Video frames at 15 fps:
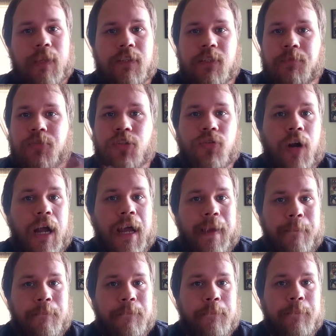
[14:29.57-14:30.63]

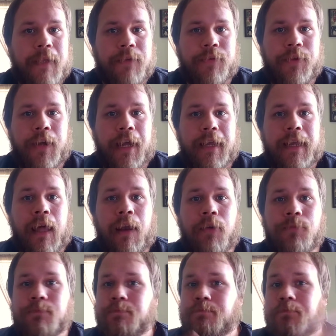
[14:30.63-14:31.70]
subscribe, give a like. I
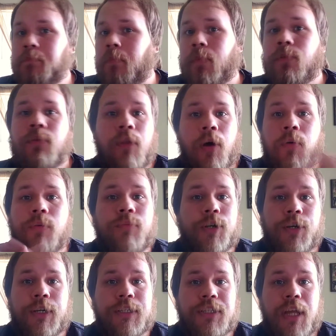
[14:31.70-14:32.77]
don't know what
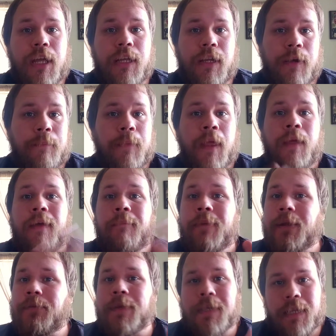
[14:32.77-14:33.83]
really to say here.
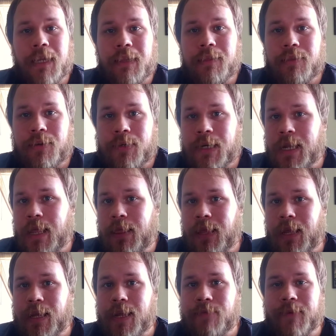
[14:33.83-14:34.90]
But if you didn't learn
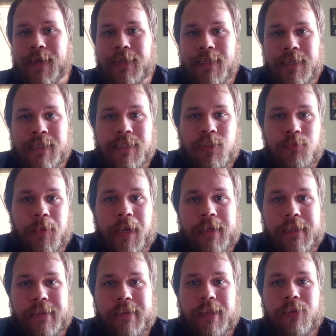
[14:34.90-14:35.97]
anything, if I didn't explain
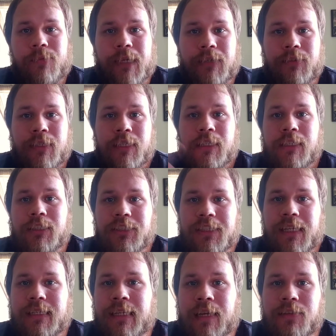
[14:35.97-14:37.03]
anything well, just
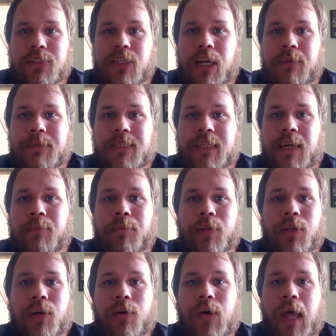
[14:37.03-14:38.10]
get down those comments down
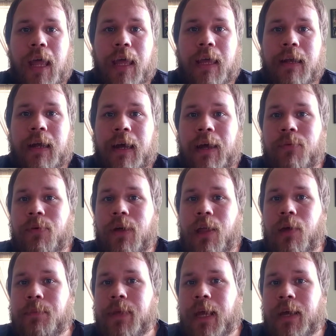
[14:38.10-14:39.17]
below and I will
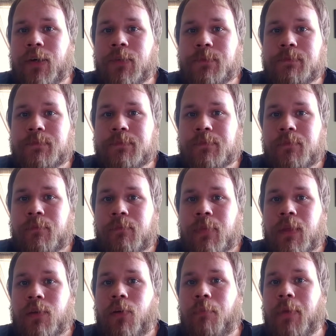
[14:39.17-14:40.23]
help you out.
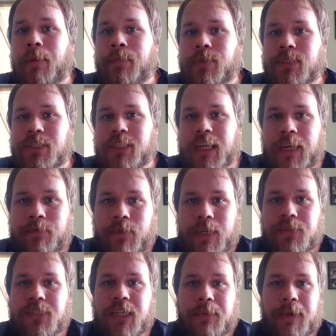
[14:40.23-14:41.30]
Remember, design
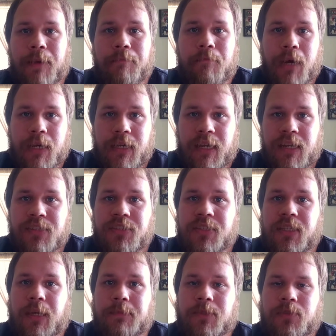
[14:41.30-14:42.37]
videos come out Mondays.
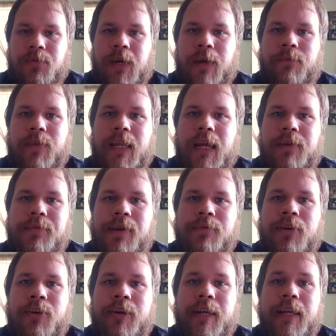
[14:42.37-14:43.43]
Get subscribed for that if you
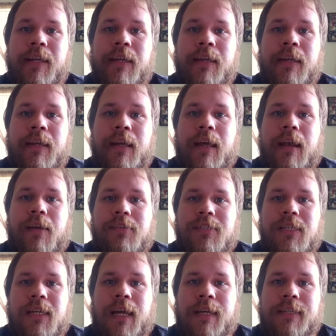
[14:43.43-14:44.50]
haven't already. I'll
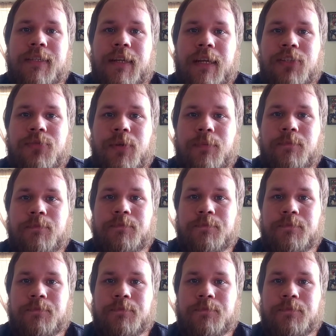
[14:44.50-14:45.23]
see you guys in the next one.